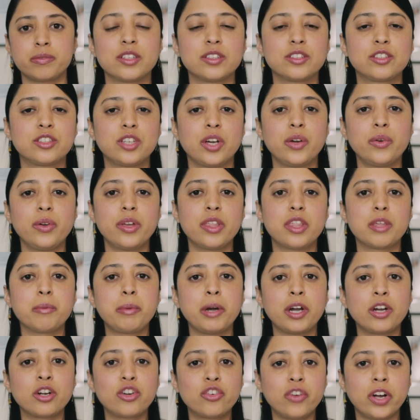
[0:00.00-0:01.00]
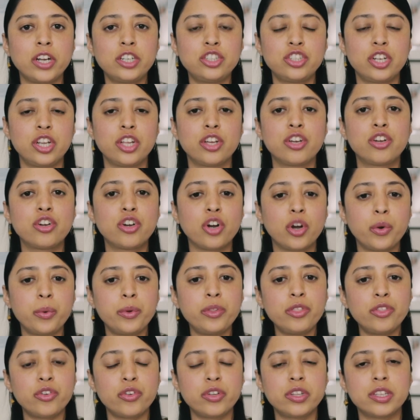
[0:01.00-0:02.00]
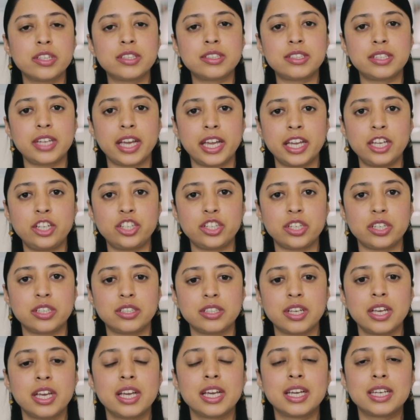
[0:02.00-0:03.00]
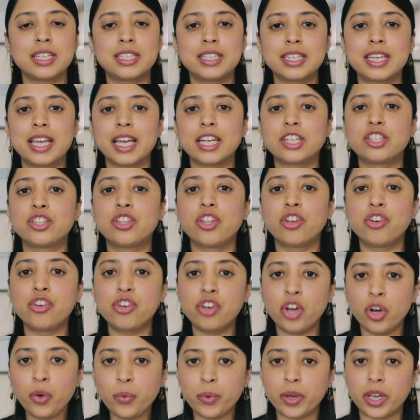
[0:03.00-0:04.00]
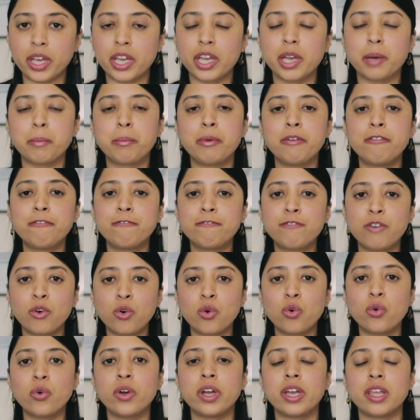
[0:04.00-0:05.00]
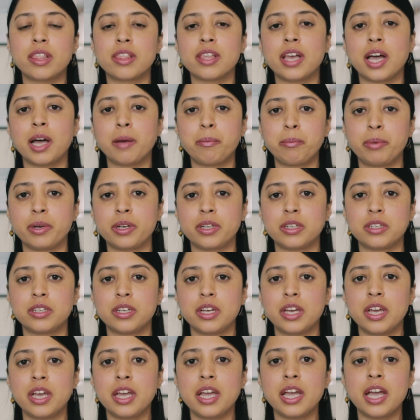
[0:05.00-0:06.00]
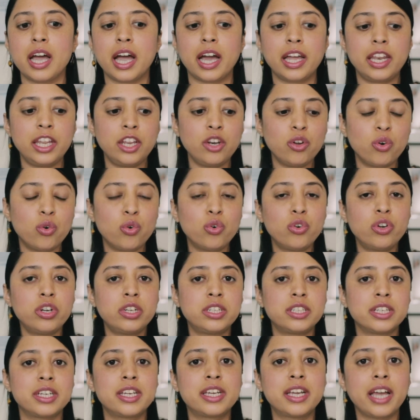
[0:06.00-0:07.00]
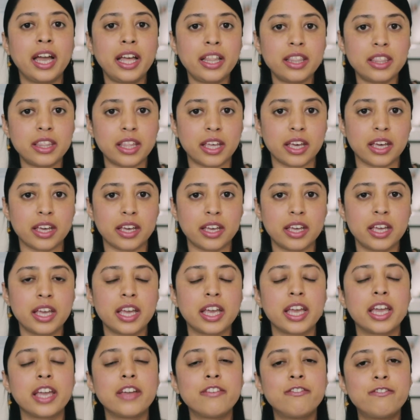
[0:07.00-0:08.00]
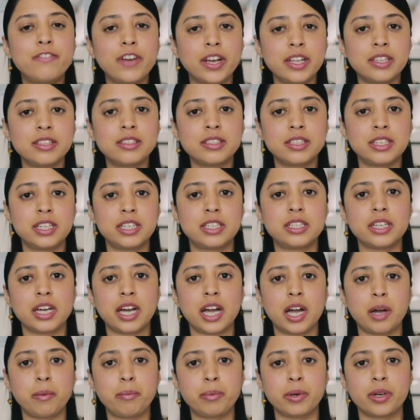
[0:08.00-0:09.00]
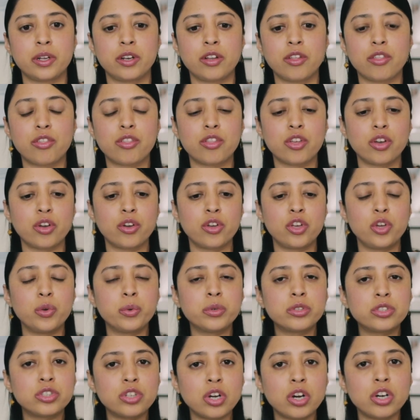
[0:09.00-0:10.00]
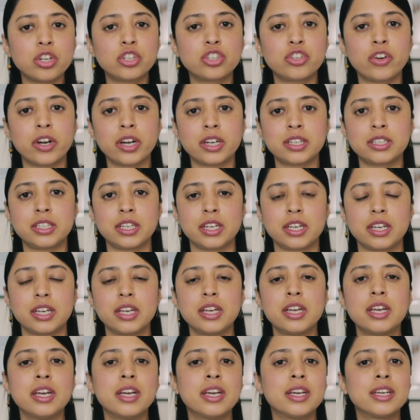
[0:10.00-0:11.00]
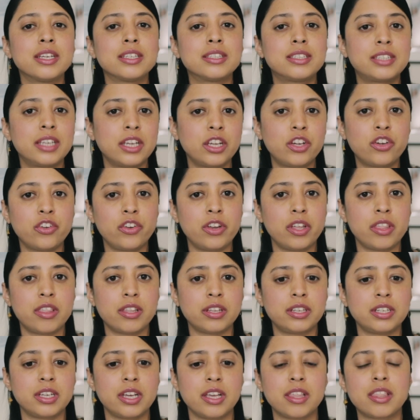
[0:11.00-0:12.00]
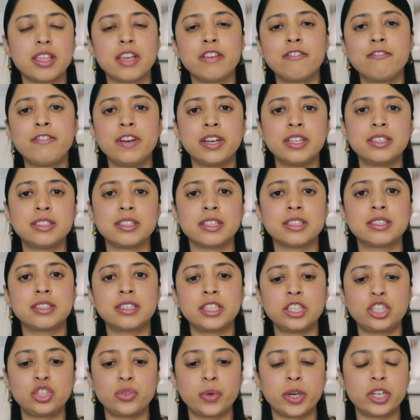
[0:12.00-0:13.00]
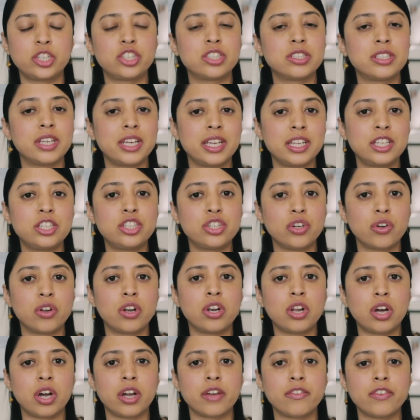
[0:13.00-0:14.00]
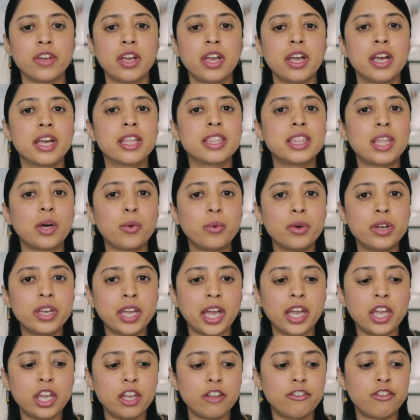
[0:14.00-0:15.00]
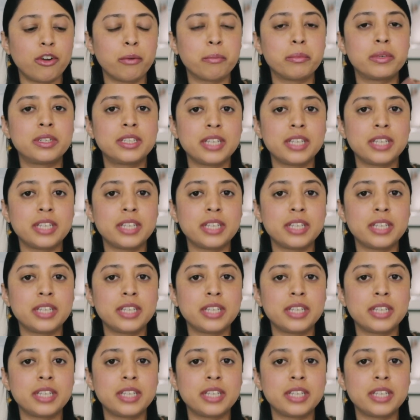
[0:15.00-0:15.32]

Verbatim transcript: So it's about gradually going through the stages to get to the knowing before it's happened. And in order to get there, events need to happen. So you will start attracting synchronicities, events and situations into your life that will get you from